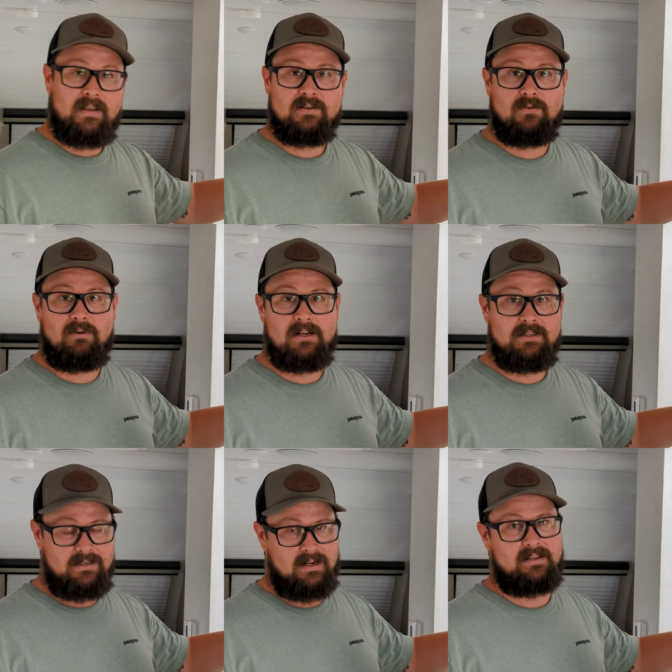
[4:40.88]
Thanks for
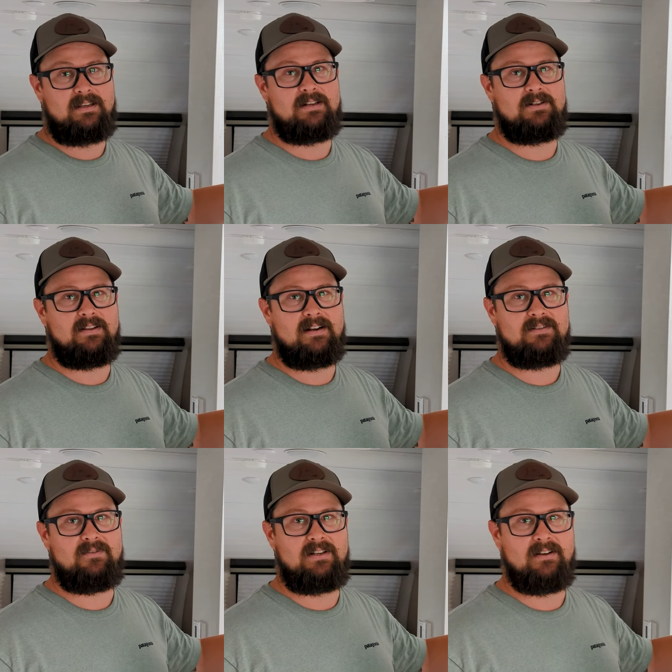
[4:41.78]
watching. I'll catch you on the
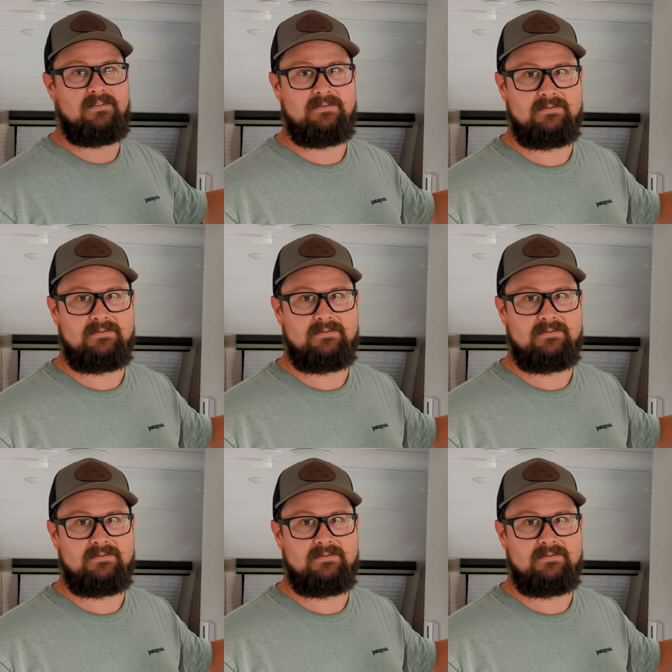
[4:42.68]
next video.